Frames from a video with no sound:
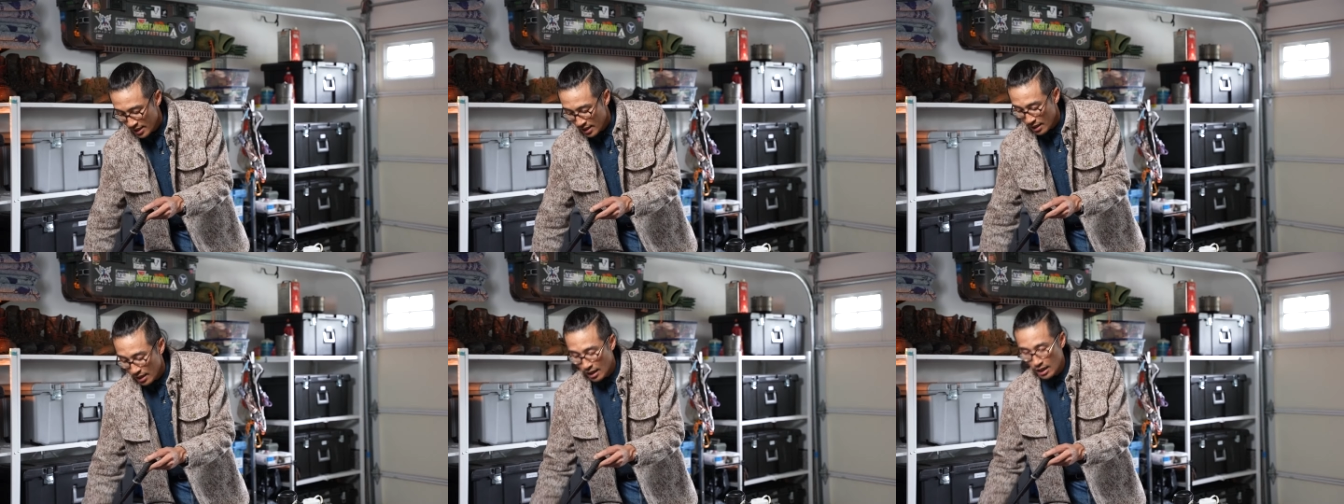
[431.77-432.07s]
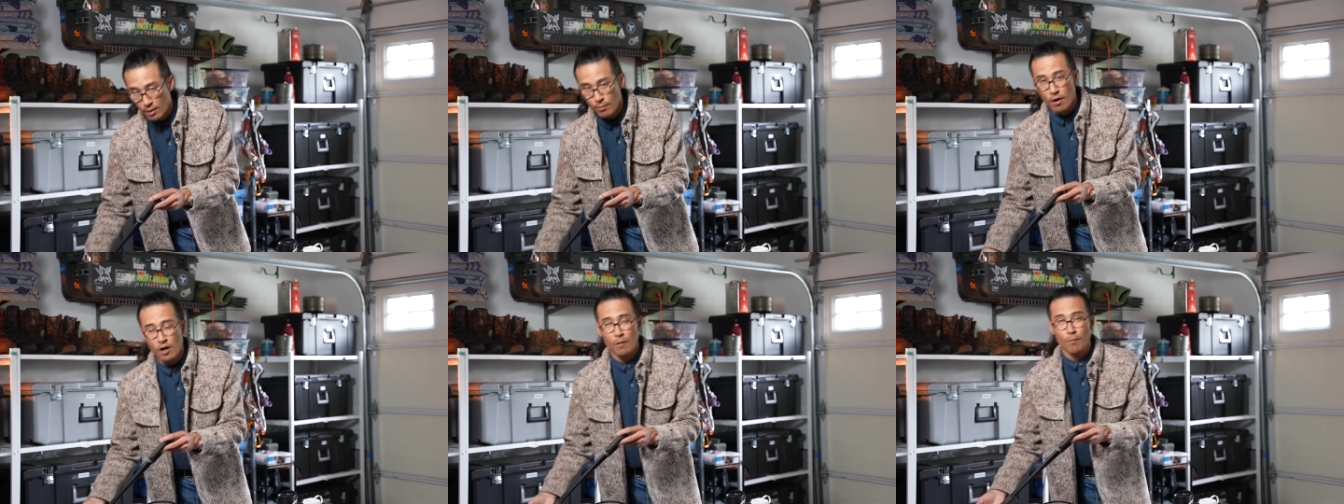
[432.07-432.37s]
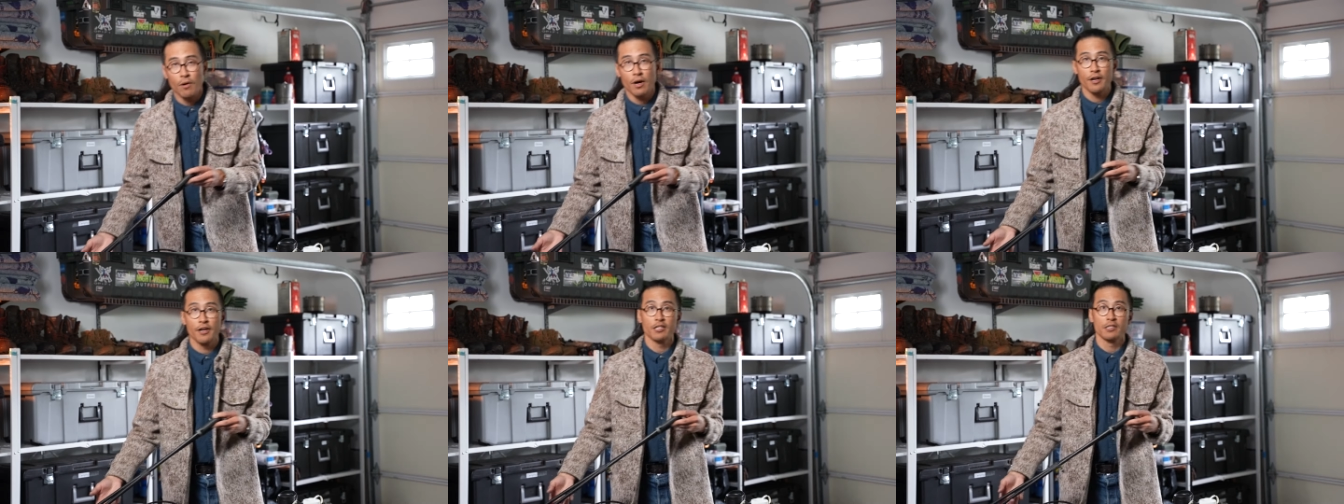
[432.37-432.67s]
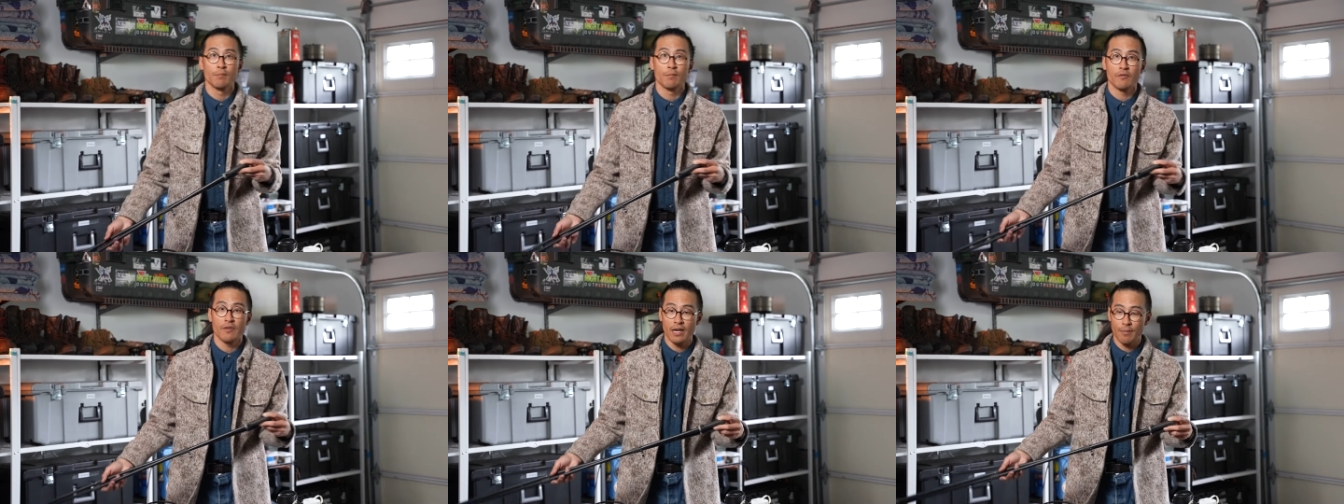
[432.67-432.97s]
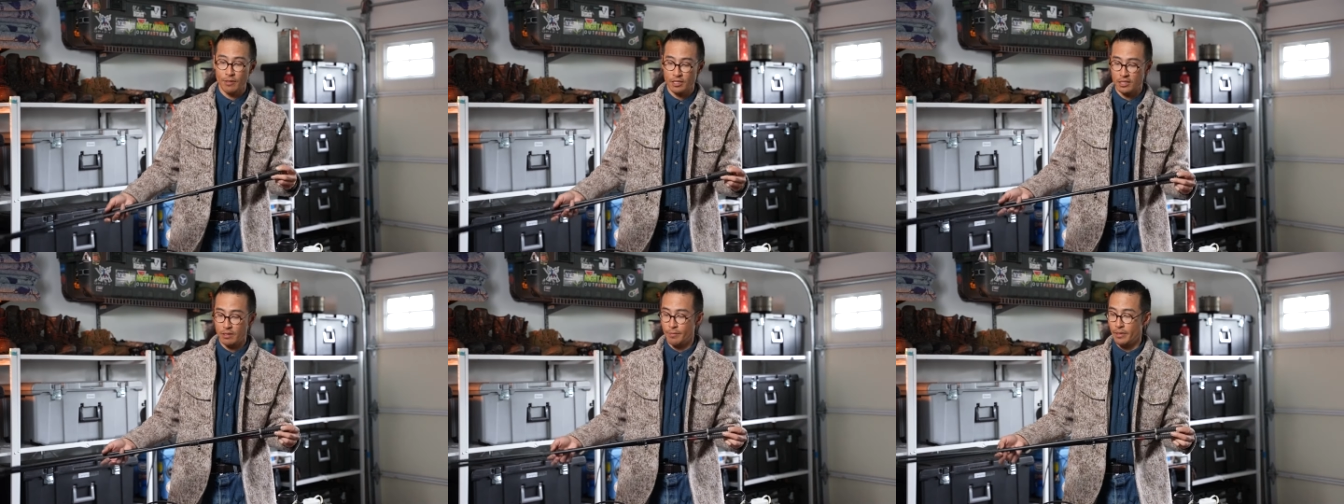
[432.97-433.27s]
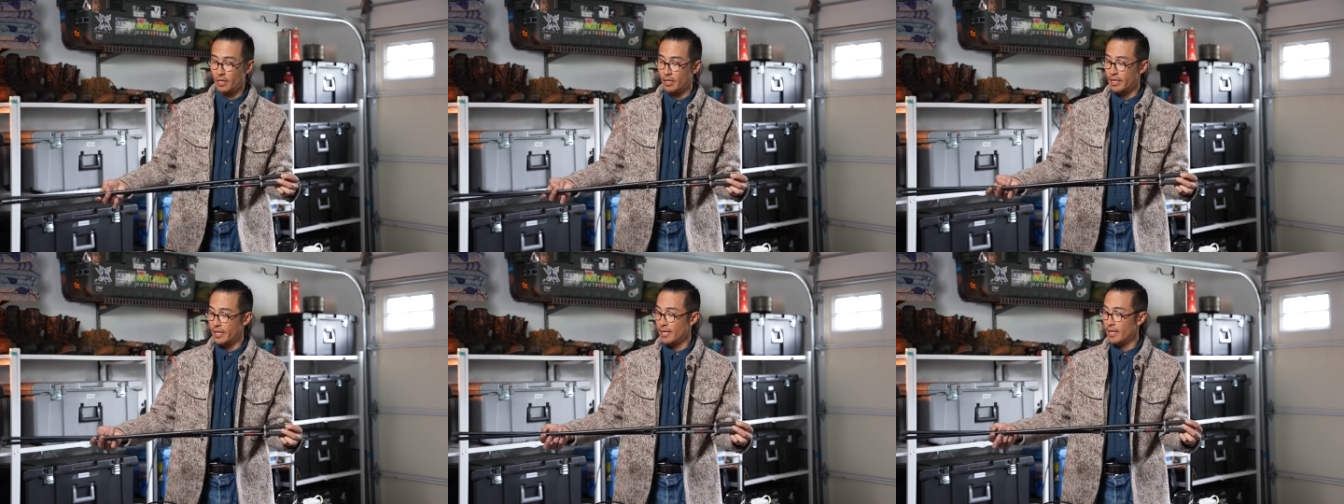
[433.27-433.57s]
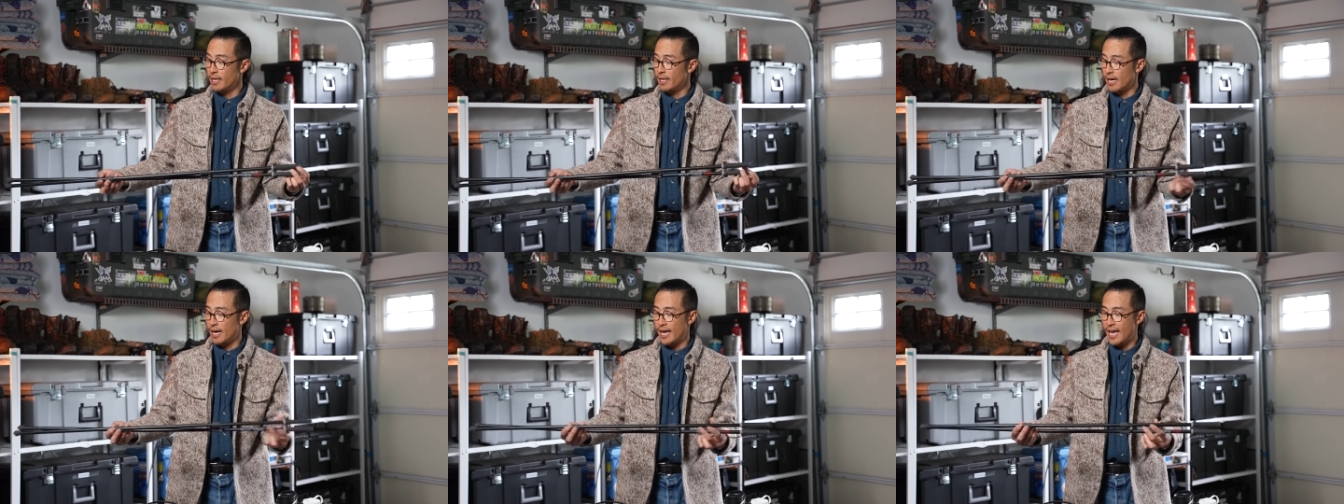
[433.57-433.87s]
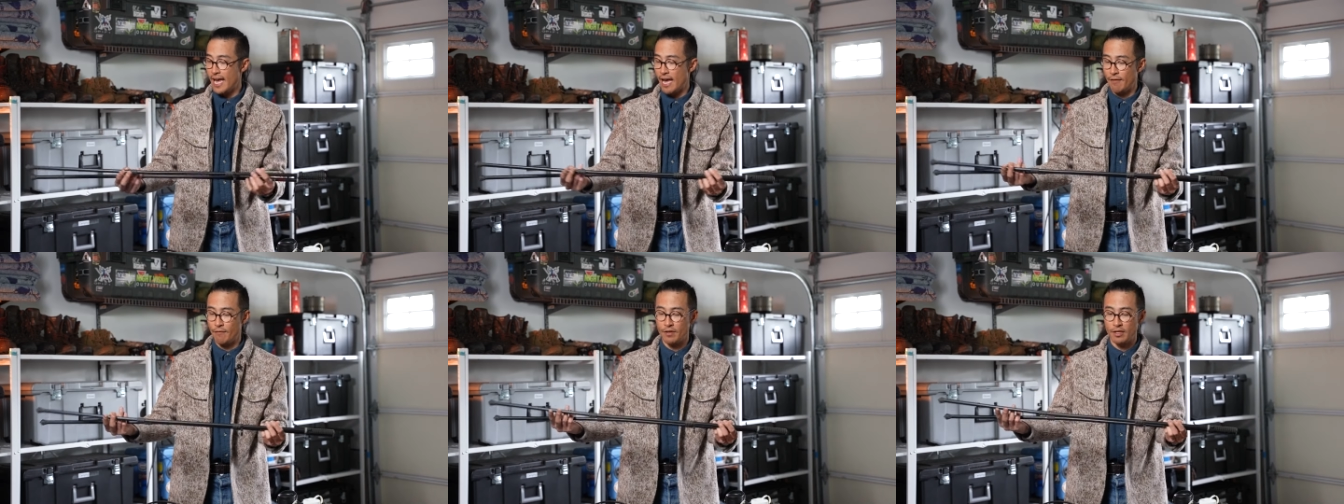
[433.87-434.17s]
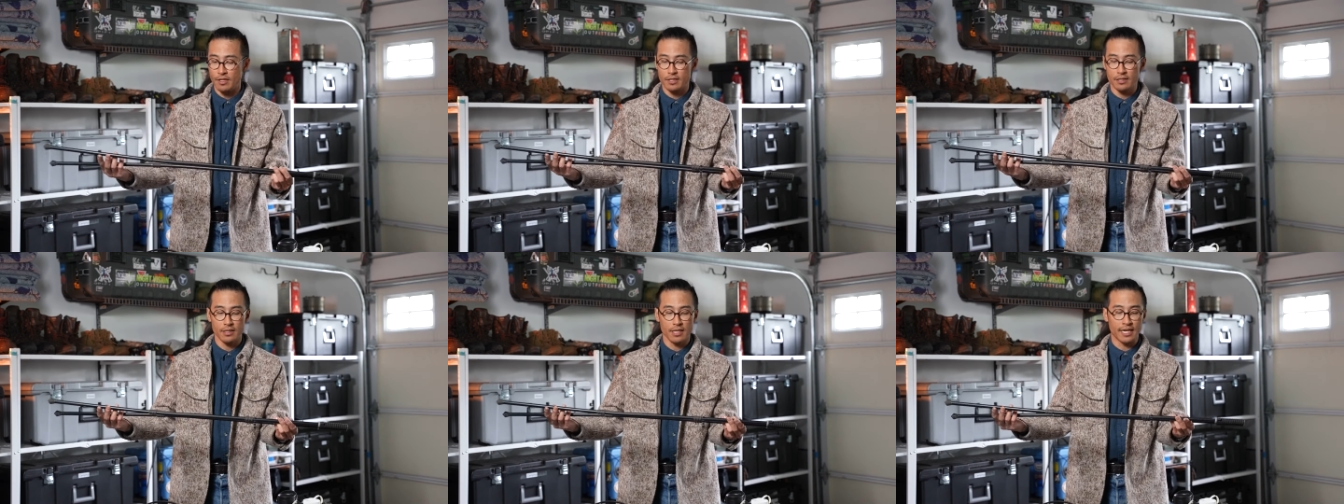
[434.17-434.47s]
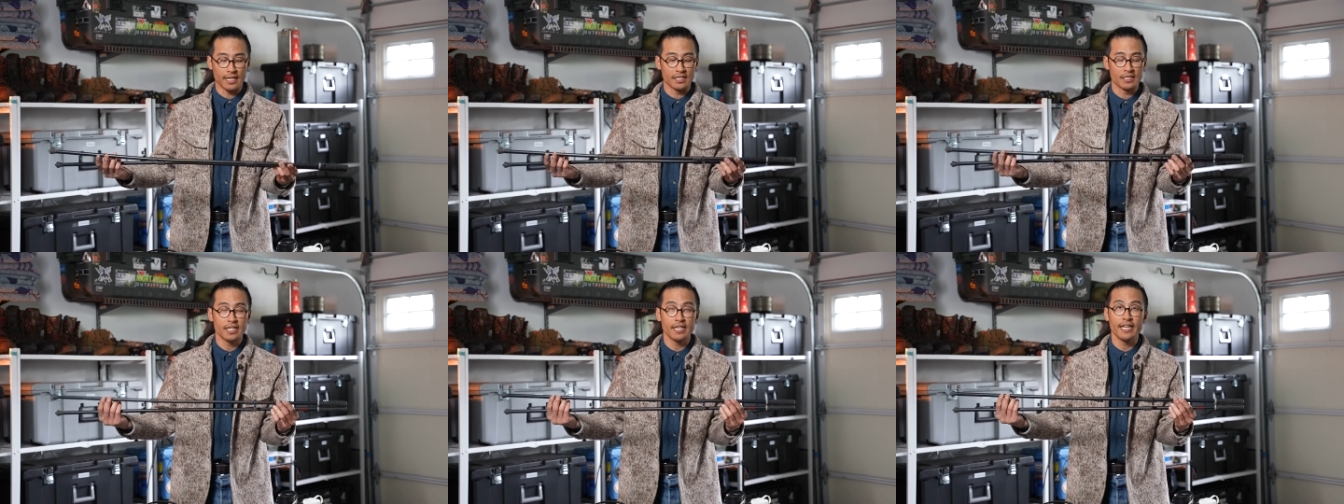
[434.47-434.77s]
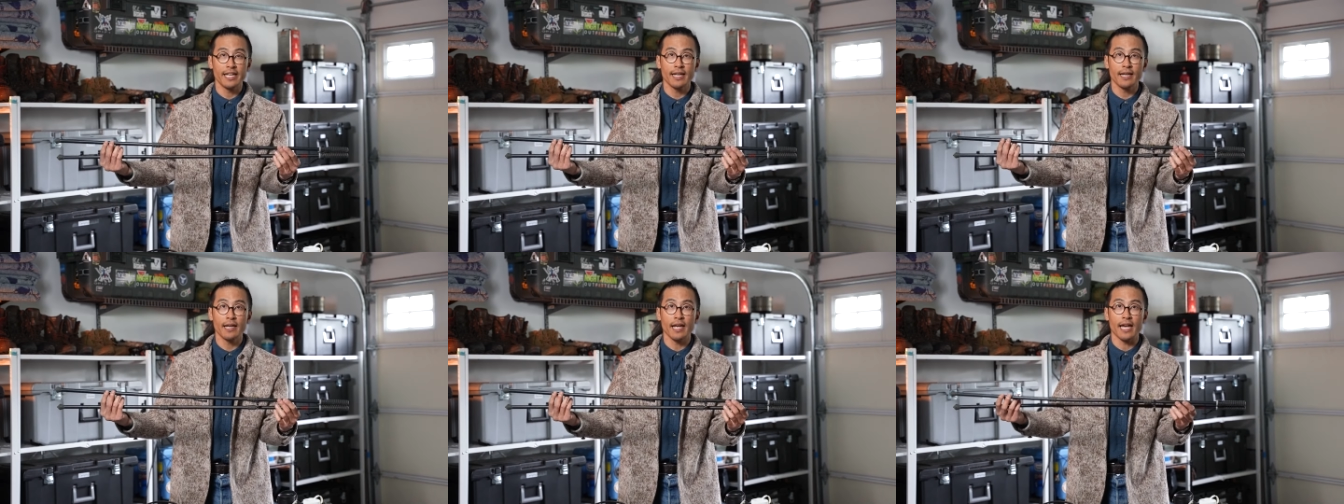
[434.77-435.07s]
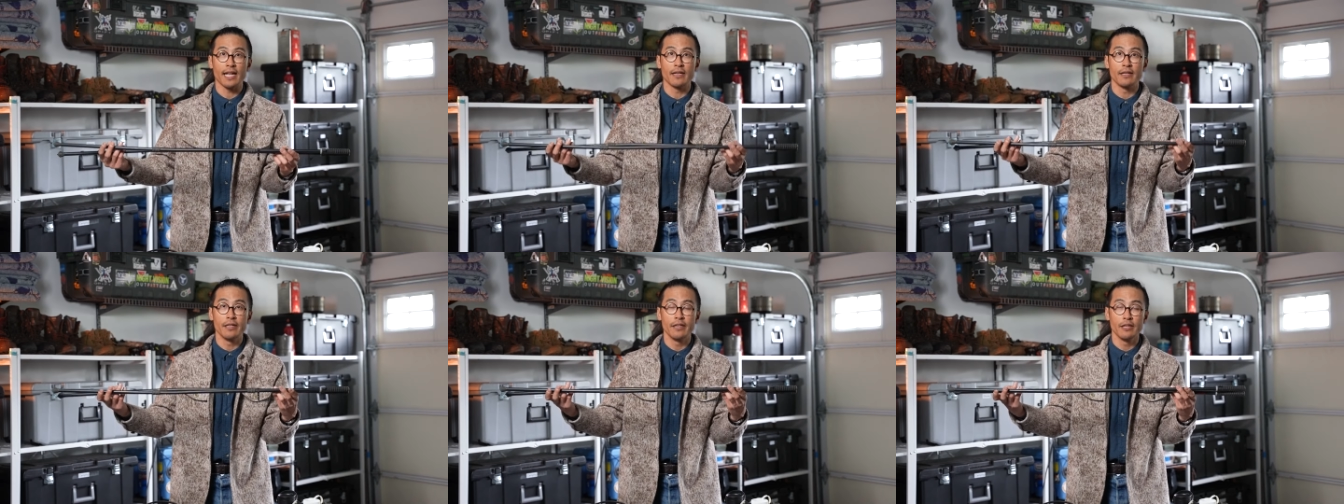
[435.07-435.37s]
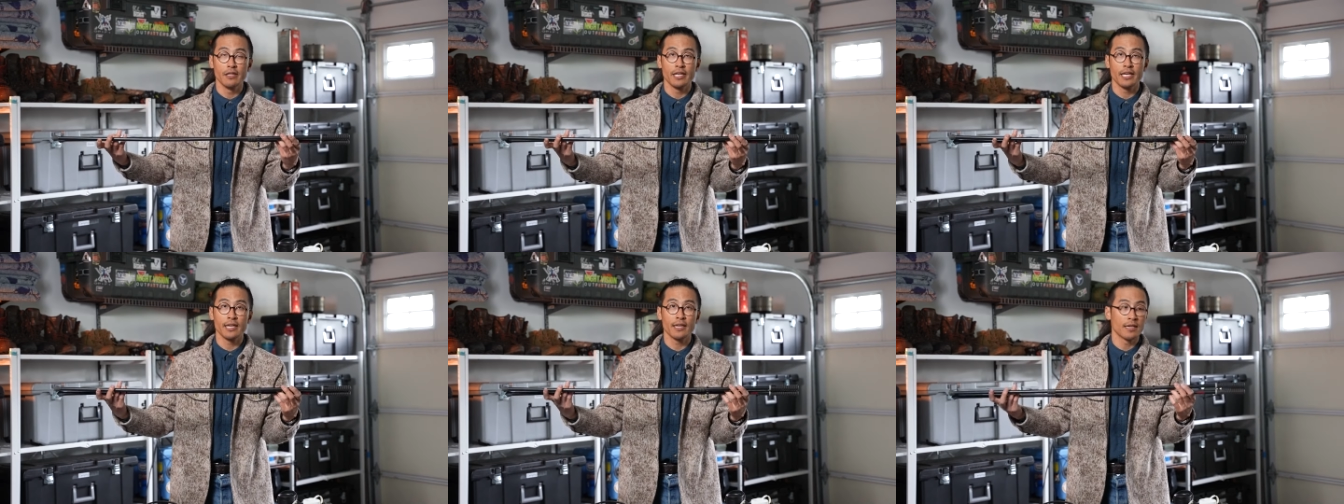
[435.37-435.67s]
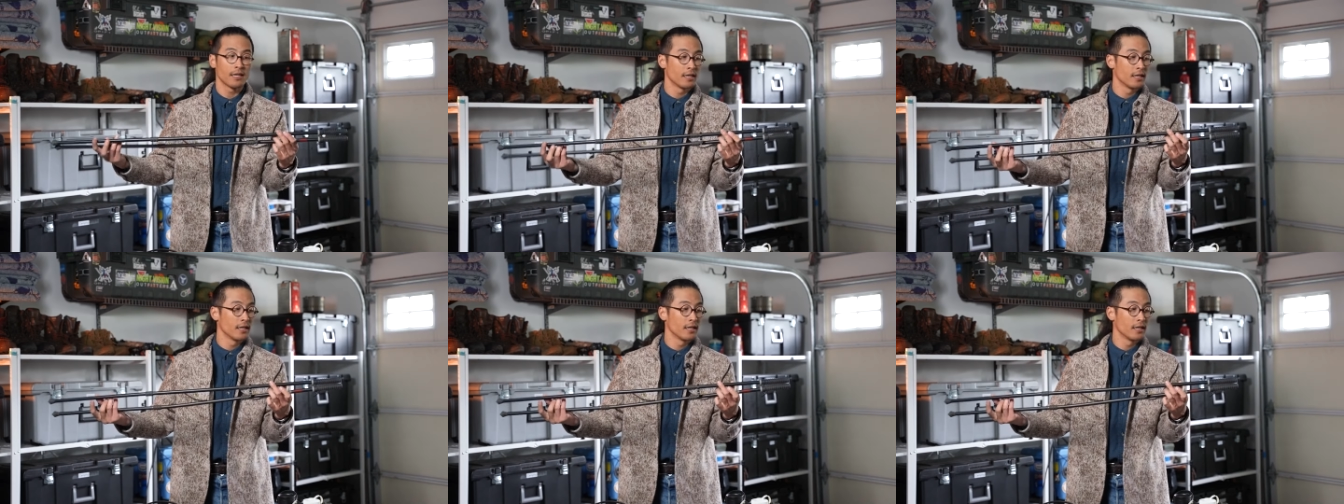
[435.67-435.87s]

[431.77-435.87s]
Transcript: The monopod doesn't provide much stability. I have this like sitting and kneeling